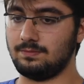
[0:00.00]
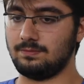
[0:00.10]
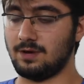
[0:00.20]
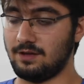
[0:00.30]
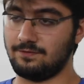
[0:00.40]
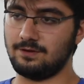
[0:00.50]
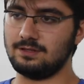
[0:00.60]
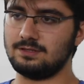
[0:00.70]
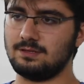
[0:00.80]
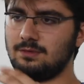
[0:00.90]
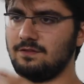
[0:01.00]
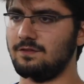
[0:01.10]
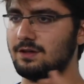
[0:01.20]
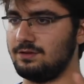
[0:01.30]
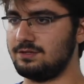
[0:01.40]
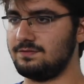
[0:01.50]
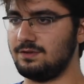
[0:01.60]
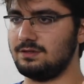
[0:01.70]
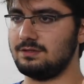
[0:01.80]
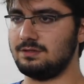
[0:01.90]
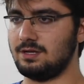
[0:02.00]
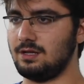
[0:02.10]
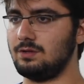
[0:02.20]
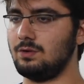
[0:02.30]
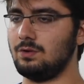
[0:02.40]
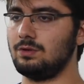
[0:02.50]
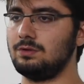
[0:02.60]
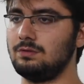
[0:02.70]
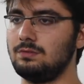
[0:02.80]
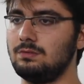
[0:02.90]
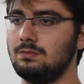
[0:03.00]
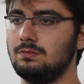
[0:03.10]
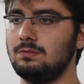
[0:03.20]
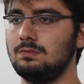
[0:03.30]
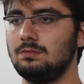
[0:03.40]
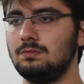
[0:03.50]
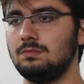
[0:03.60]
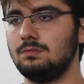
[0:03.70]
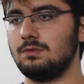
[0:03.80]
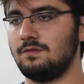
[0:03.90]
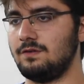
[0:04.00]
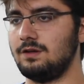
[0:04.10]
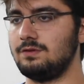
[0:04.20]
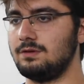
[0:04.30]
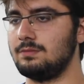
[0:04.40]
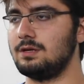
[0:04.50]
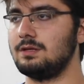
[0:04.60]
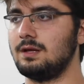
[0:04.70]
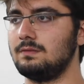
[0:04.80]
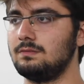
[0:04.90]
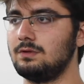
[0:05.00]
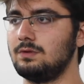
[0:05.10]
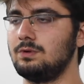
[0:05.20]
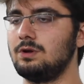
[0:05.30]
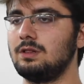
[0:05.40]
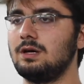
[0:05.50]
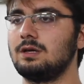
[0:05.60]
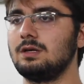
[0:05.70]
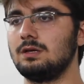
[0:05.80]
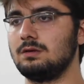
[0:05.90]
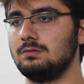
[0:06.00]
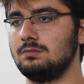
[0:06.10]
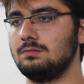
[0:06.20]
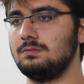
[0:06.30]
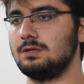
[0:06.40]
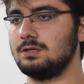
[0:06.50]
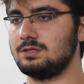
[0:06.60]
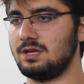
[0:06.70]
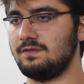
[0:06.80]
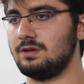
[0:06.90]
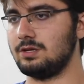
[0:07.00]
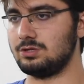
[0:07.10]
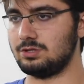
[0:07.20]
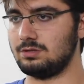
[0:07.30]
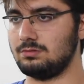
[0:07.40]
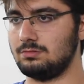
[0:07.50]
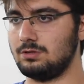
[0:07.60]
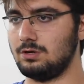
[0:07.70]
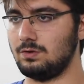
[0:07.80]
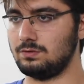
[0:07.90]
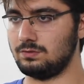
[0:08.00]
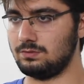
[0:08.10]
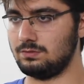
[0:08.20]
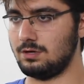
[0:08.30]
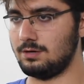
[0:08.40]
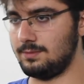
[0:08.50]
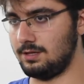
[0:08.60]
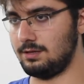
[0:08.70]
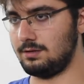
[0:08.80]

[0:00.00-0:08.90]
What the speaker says: my friends and my father's friends, they told my father and me that you're lucky because you have a nation to go to, Armenia,